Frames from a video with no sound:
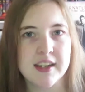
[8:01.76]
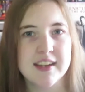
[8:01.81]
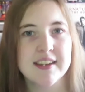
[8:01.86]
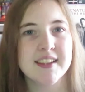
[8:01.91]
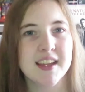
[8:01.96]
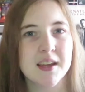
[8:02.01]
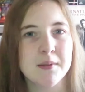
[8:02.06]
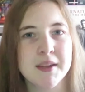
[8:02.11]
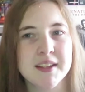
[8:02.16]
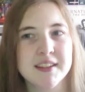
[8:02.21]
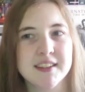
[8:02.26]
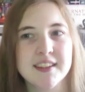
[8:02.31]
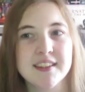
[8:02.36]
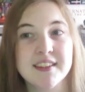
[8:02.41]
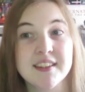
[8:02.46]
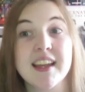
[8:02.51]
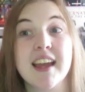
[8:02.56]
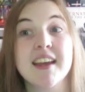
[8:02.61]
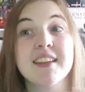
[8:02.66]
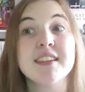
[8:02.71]
Does that make sense?
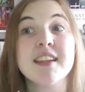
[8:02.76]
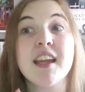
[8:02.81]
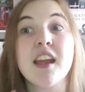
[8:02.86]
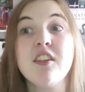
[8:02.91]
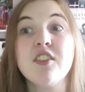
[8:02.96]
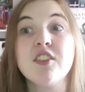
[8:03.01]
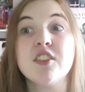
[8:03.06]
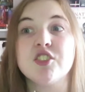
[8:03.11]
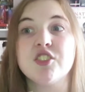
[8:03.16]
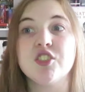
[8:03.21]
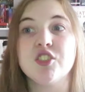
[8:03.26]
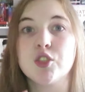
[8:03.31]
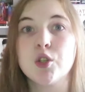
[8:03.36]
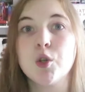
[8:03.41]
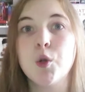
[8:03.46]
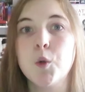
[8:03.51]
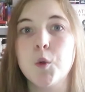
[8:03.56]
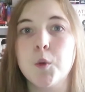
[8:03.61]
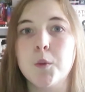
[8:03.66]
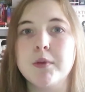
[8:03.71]
Like, as a character, she's
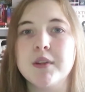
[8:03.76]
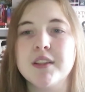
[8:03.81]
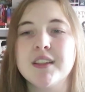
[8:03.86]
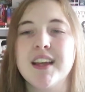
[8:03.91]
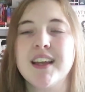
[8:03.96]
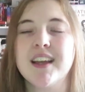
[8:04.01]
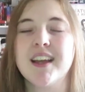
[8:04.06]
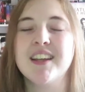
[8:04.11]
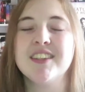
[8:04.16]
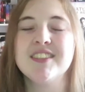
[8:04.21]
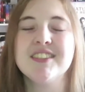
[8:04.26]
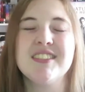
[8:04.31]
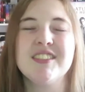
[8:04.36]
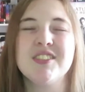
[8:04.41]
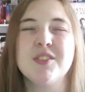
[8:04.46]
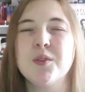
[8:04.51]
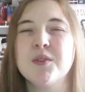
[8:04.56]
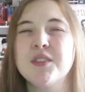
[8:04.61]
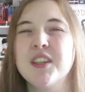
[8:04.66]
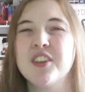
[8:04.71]
cool. But like, I just
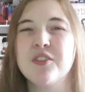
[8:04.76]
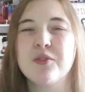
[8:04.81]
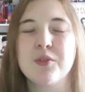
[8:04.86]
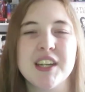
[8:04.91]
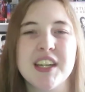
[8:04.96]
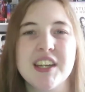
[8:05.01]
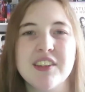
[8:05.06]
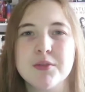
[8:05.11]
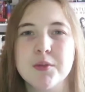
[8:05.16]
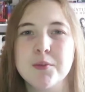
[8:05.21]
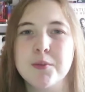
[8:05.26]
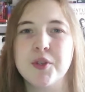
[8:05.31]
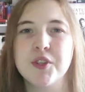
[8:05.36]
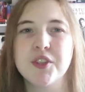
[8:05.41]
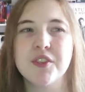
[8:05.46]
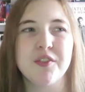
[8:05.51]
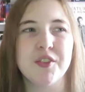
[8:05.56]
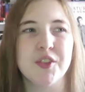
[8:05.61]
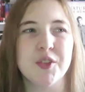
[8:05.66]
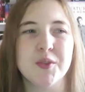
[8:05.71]
don't like reading from a
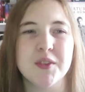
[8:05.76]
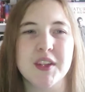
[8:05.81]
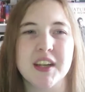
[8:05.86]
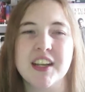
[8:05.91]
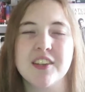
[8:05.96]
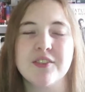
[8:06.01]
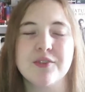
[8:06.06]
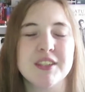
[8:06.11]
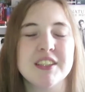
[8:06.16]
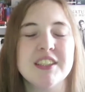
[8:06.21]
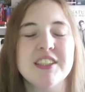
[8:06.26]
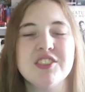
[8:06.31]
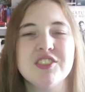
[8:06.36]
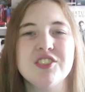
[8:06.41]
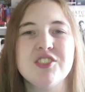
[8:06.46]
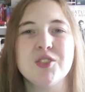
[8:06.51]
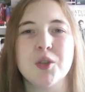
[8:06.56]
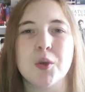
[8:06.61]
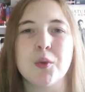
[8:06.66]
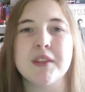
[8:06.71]
point of view. Like, I really
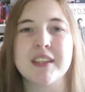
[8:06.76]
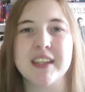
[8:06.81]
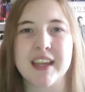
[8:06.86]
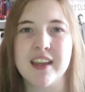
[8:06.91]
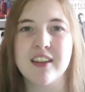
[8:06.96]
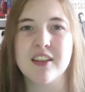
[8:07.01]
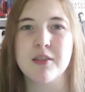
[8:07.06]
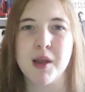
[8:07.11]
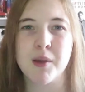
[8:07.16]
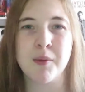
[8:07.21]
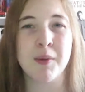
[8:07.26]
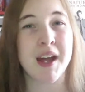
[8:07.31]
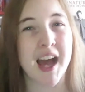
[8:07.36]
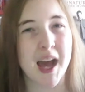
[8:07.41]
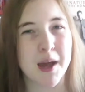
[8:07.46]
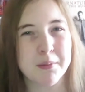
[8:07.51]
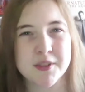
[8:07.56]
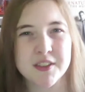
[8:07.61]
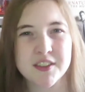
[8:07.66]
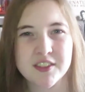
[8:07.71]
just don't care about what
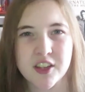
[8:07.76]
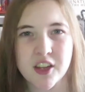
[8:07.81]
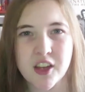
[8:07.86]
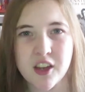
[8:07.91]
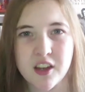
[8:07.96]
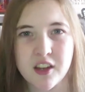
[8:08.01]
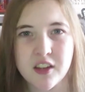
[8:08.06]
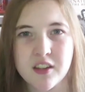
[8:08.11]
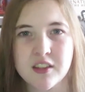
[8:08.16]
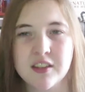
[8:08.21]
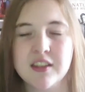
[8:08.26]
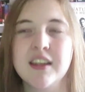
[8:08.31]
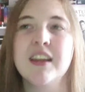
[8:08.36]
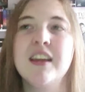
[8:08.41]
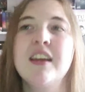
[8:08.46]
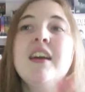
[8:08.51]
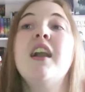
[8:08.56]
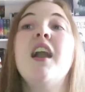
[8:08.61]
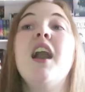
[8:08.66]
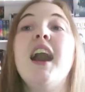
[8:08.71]
happens to her.
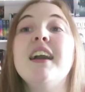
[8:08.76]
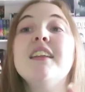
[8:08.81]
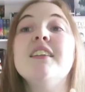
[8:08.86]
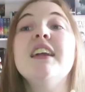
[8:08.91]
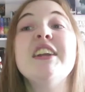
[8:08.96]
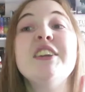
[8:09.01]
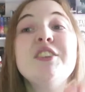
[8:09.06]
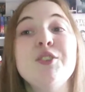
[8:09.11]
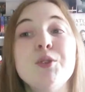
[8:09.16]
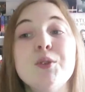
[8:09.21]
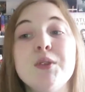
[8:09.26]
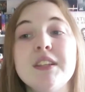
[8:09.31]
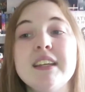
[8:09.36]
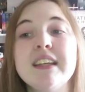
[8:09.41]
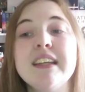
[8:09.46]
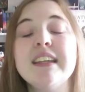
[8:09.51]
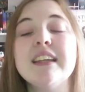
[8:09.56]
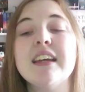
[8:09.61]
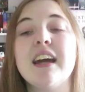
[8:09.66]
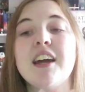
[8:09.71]
I like
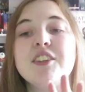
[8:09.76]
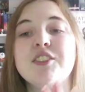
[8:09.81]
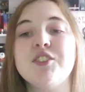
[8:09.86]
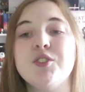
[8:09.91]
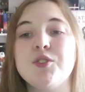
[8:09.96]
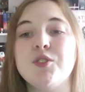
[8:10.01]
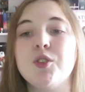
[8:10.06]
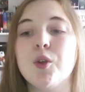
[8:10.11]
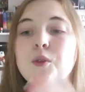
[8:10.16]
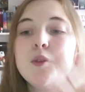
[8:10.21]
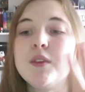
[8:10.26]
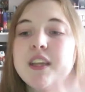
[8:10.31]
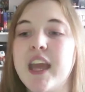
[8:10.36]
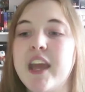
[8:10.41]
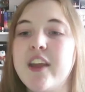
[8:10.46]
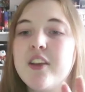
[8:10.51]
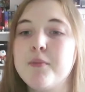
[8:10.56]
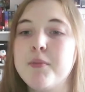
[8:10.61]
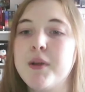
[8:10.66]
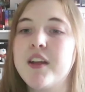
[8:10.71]
Julian. I don't
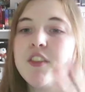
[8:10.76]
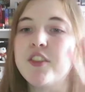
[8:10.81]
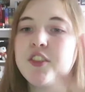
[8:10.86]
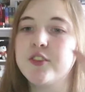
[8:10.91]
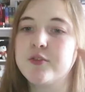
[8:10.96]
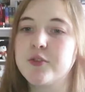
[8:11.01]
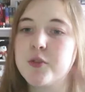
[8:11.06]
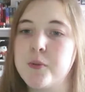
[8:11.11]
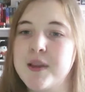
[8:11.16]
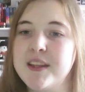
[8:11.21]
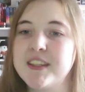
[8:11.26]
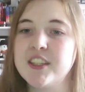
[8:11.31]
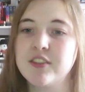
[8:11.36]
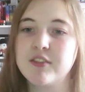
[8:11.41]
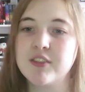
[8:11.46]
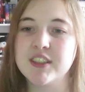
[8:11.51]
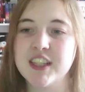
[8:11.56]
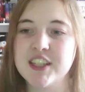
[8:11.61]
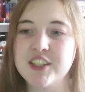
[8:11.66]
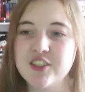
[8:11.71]
care about the romantic
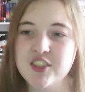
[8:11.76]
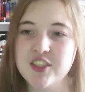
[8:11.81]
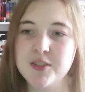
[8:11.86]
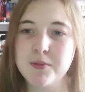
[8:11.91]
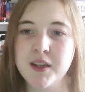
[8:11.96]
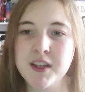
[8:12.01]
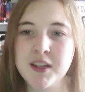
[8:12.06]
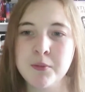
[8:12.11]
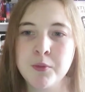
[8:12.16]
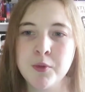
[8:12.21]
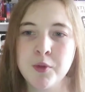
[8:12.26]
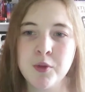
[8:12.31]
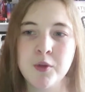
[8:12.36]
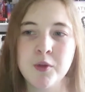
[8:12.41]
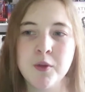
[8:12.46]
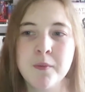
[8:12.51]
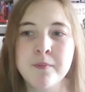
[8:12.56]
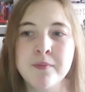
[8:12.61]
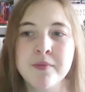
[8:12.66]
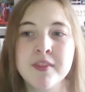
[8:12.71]
relationship
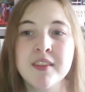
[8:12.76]
anymore.